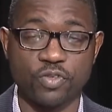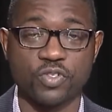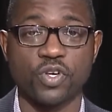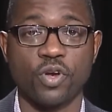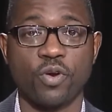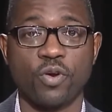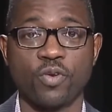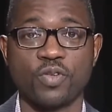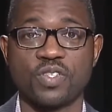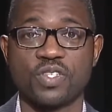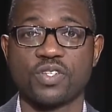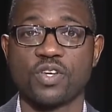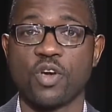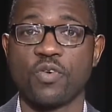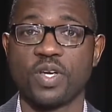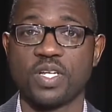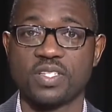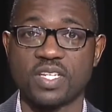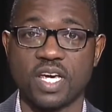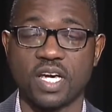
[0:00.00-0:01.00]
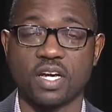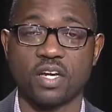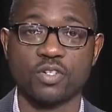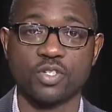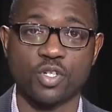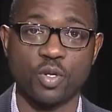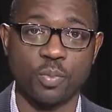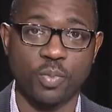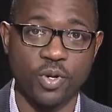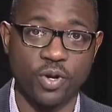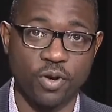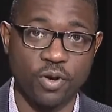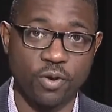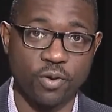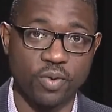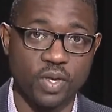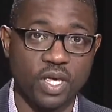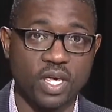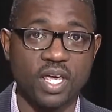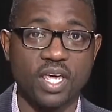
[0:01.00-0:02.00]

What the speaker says: turned CRE tech entrepreneur.